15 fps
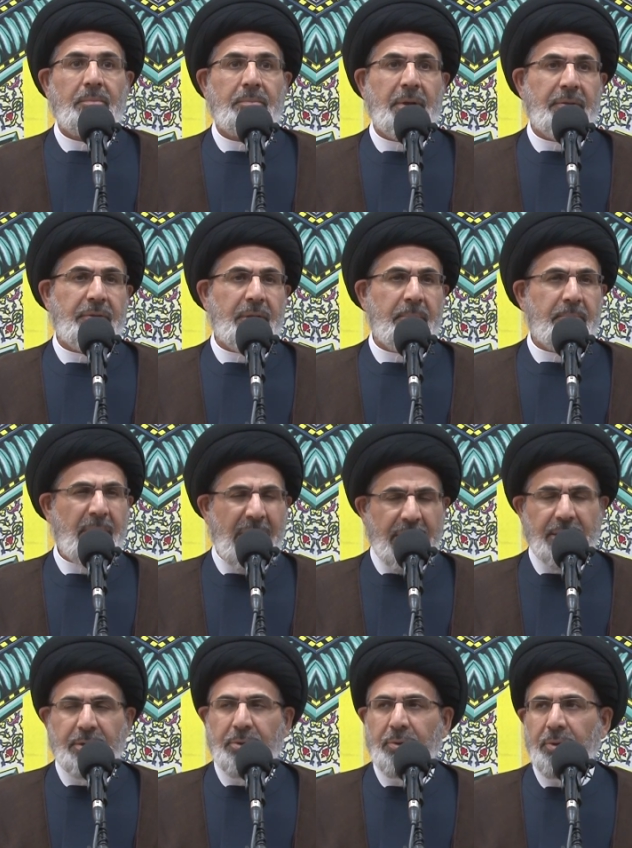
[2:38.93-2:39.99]
But the
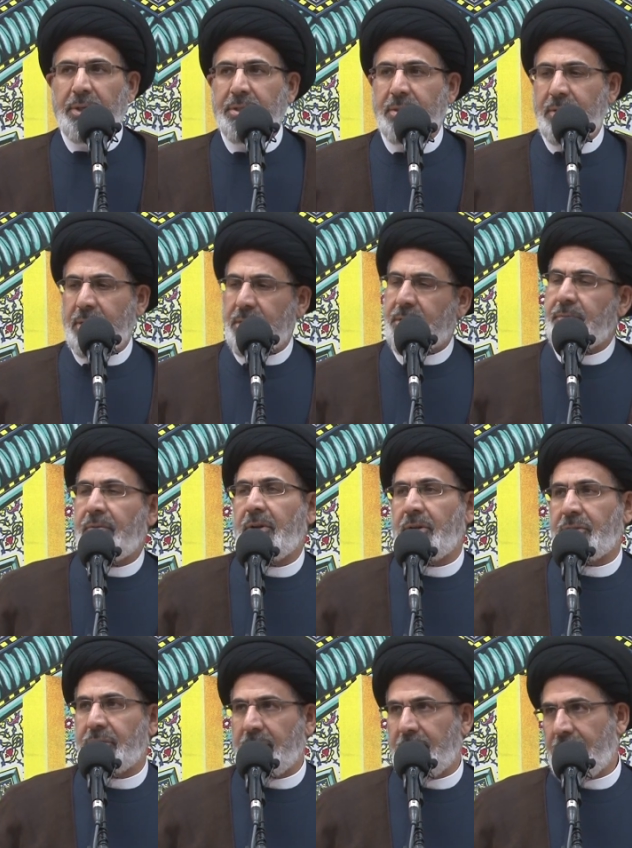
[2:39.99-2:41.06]
micro is this
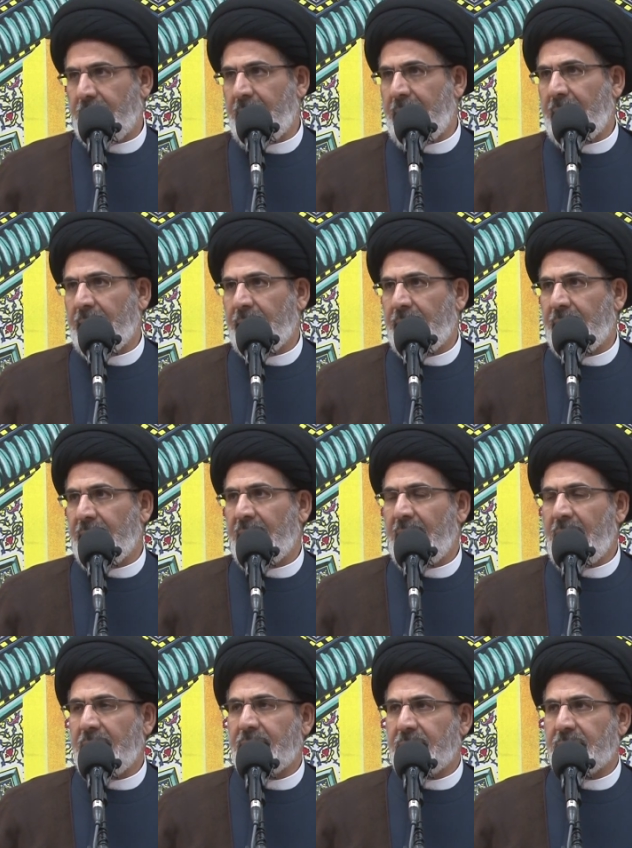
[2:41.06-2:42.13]
version, the, the
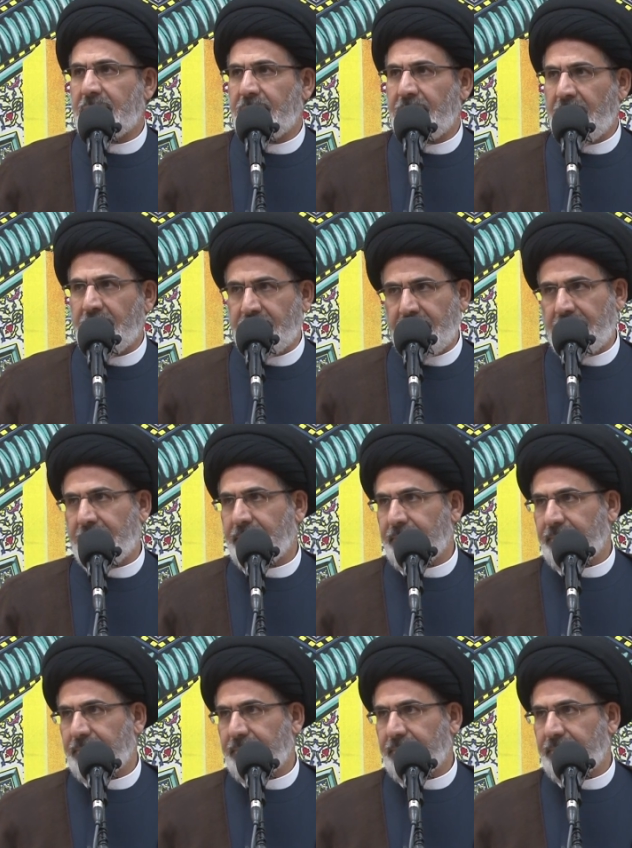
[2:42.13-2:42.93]
latest version.